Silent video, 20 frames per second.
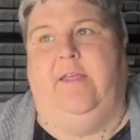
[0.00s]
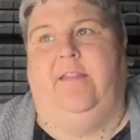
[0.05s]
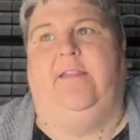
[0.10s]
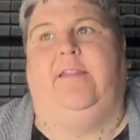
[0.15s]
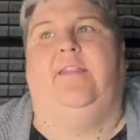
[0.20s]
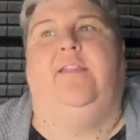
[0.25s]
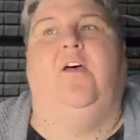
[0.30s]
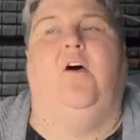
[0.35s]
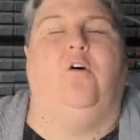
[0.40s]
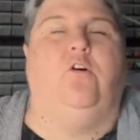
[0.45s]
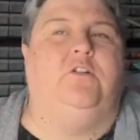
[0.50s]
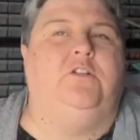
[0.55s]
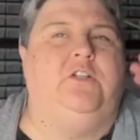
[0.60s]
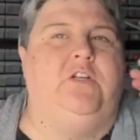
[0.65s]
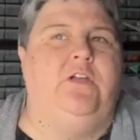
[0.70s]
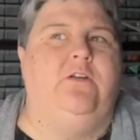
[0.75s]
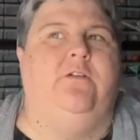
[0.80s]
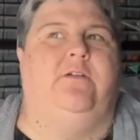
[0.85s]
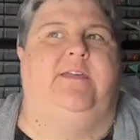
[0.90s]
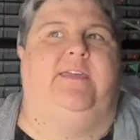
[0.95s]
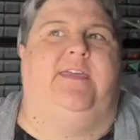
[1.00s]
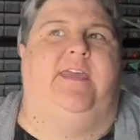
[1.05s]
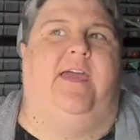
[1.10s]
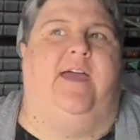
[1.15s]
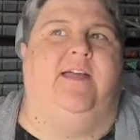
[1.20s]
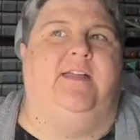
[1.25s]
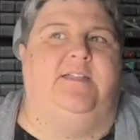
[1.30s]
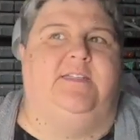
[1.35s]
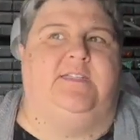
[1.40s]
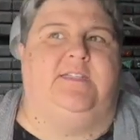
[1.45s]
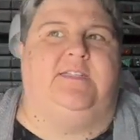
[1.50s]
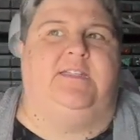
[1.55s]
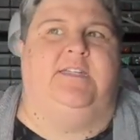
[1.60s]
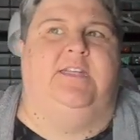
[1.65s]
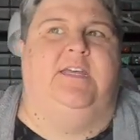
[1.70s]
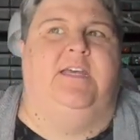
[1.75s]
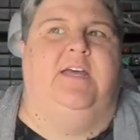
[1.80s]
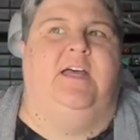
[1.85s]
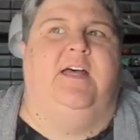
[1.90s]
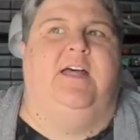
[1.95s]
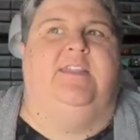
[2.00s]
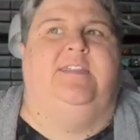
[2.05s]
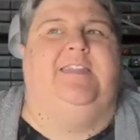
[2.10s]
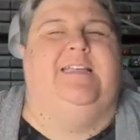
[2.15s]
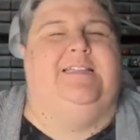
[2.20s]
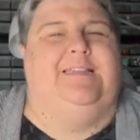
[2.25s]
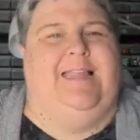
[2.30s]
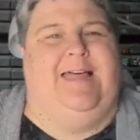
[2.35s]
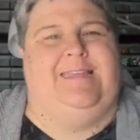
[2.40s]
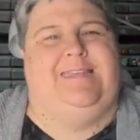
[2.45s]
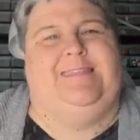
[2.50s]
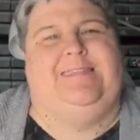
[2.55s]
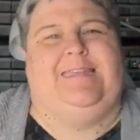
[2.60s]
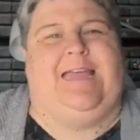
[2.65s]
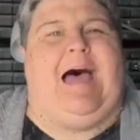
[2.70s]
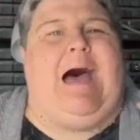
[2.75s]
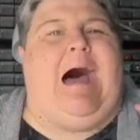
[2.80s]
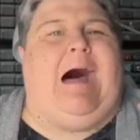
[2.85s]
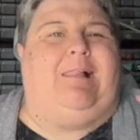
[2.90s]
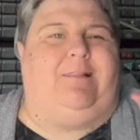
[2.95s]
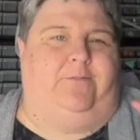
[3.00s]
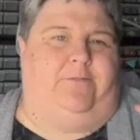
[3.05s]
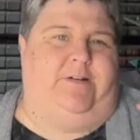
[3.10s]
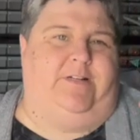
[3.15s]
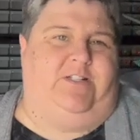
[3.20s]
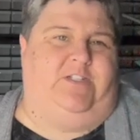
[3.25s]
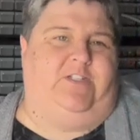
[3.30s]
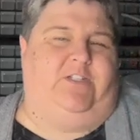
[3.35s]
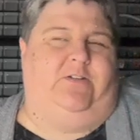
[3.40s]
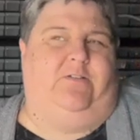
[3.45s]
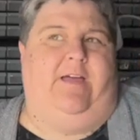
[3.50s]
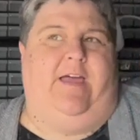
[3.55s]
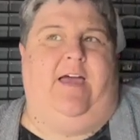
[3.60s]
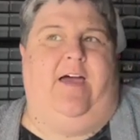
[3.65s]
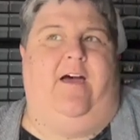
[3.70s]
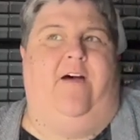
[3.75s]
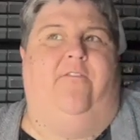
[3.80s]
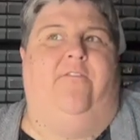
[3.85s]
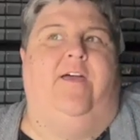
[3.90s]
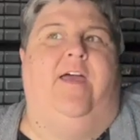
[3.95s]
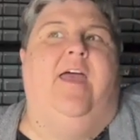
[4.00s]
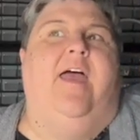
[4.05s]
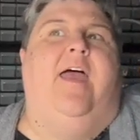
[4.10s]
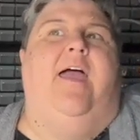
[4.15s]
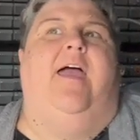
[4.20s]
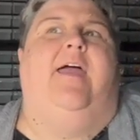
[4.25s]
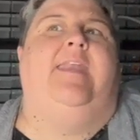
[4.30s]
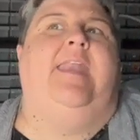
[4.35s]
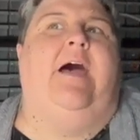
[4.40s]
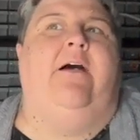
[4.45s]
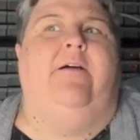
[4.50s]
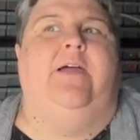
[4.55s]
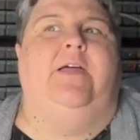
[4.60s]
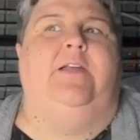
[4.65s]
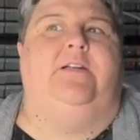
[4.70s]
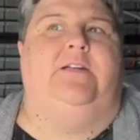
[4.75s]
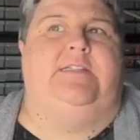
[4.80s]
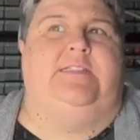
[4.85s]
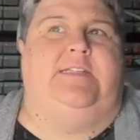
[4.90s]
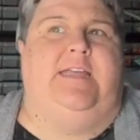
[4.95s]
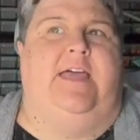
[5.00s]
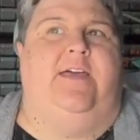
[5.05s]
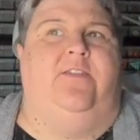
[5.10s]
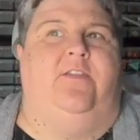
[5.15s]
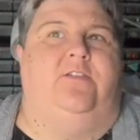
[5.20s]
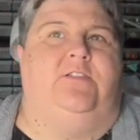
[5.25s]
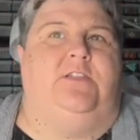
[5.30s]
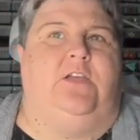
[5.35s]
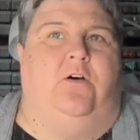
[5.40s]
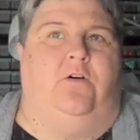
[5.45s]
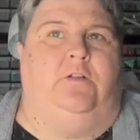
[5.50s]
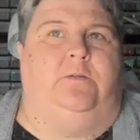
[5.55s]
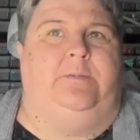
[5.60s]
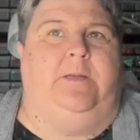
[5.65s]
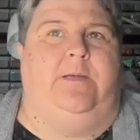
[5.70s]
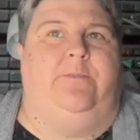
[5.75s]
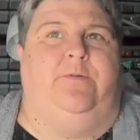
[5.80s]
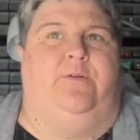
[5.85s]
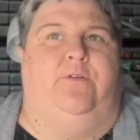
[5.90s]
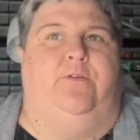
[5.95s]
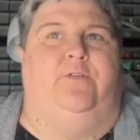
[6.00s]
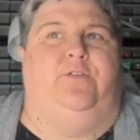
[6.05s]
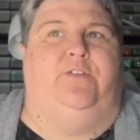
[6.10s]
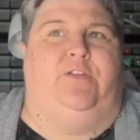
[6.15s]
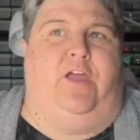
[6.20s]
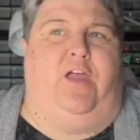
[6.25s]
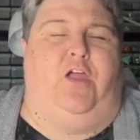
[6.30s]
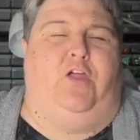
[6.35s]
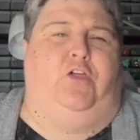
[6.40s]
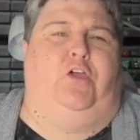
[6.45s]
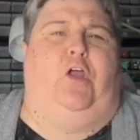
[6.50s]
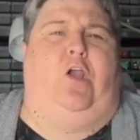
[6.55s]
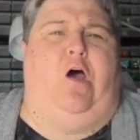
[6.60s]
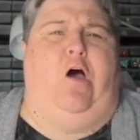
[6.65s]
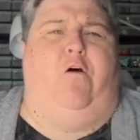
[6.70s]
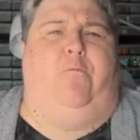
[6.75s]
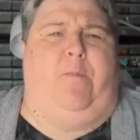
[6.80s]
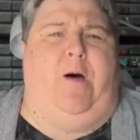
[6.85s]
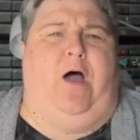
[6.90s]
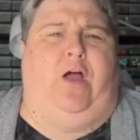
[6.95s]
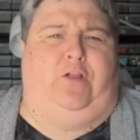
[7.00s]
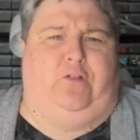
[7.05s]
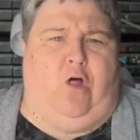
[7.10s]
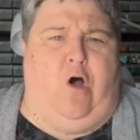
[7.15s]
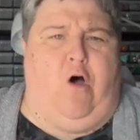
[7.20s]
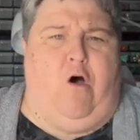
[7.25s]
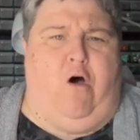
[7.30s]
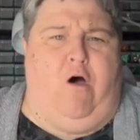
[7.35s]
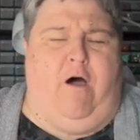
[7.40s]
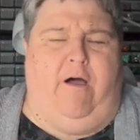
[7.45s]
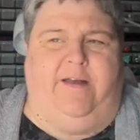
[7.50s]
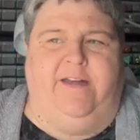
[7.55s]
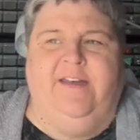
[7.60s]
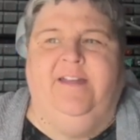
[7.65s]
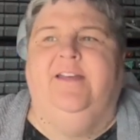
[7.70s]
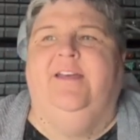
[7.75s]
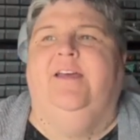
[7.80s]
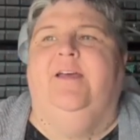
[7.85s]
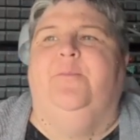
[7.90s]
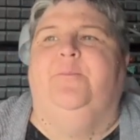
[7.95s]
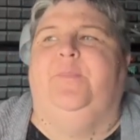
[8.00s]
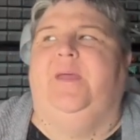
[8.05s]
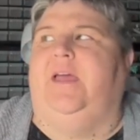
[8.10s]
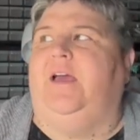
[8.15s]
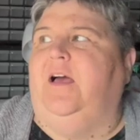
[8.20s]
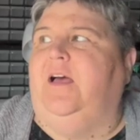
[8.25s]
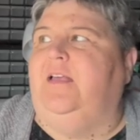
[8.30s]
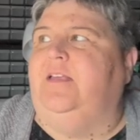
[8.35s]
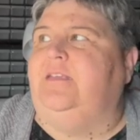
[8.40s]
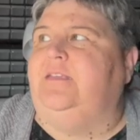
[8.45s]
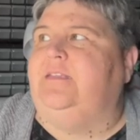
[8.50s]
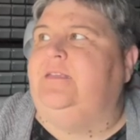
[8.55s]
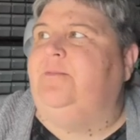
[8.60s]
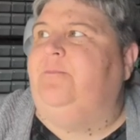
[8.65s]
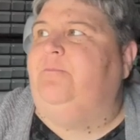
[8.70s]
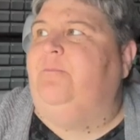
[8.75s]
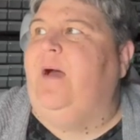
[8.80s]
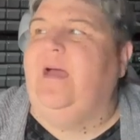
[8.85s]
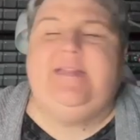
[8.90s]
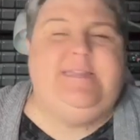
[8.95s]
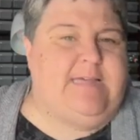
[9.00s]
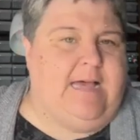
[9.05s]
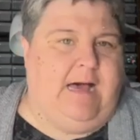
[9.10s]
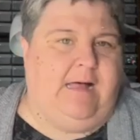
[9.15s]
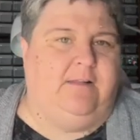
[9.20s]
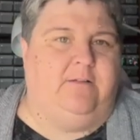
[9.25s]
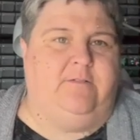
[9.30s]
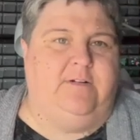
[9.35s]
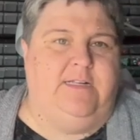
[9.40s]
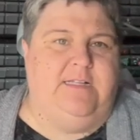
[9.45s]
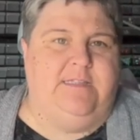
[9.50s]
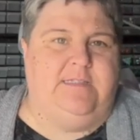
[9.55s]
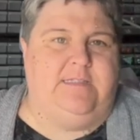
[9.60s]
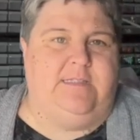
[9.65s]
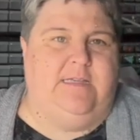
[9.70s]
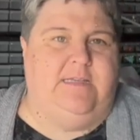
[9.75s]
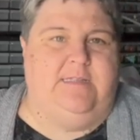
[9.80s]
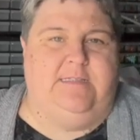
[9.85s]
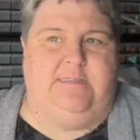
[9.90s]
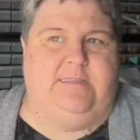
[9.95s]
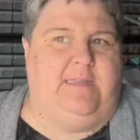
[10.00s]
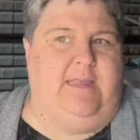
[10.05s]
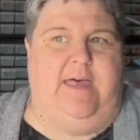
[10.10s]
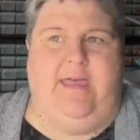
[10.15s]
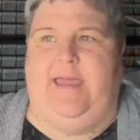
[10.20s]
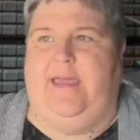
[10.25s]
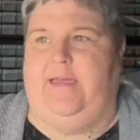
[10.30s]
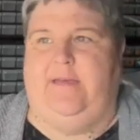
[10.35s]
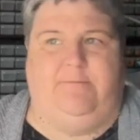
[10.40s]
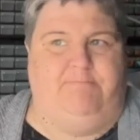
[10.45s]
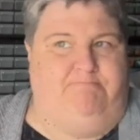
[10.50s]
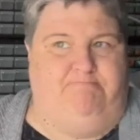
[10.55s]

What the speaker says: the older you get, the less tolerance you have. And now I understand those old people saying, get off my lawn, because my tolerance is like,